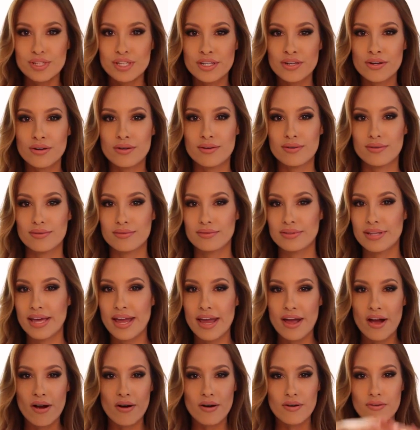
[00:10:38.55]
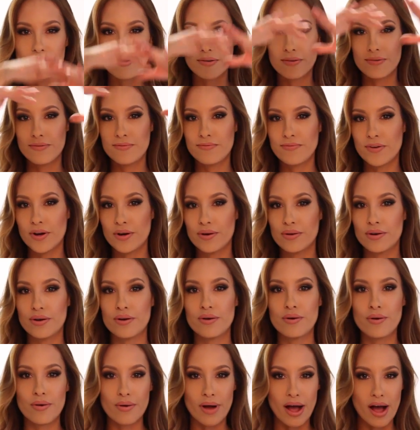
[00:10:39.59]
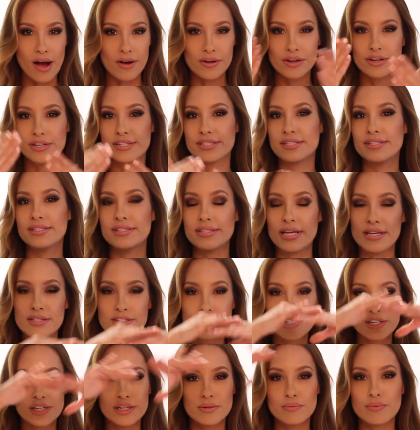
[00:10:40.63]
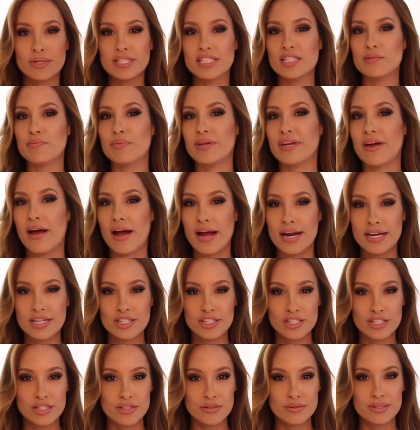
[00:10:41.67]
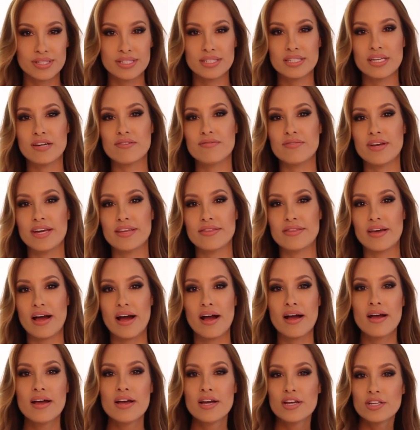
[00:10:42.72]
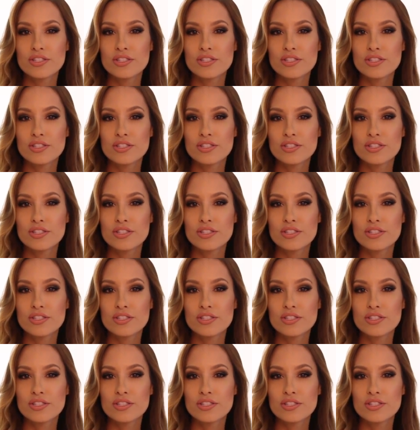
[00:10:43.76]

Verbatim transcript: you know, layout of the photo, how you're centered, what's behind you, and stuff like that.